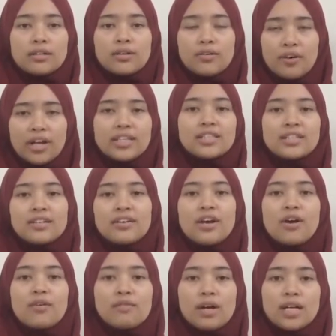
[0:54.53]

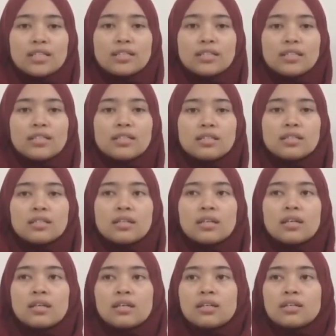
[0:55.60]
criteria of answers.
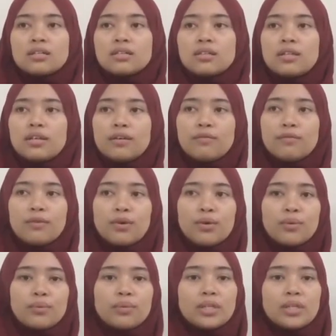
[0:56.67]
Therefore,